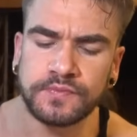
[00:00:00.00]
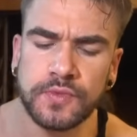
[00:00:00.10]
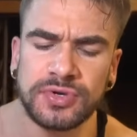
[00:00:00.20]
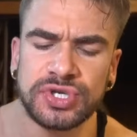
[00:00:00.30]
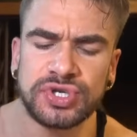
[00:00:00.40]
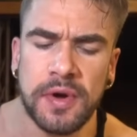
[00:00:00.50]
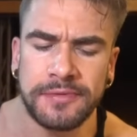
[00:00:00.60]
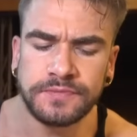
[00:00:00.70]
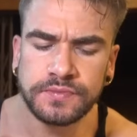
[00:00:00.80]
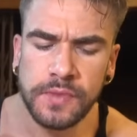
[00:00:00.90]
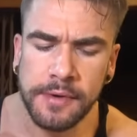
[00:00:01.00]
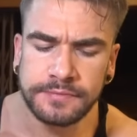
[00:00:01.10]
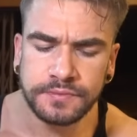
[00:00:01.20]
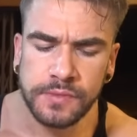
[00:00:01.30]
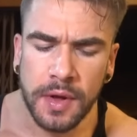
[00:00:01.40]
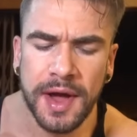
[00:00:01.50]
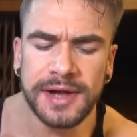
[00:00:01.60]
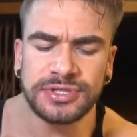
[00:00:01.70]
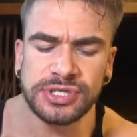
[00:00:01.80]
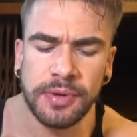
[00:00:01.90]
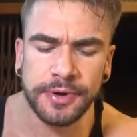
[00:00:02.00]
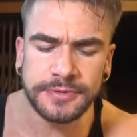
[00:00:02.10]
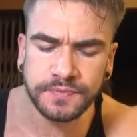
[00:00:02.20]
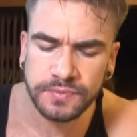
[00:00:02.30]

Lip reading: which is kind of similar.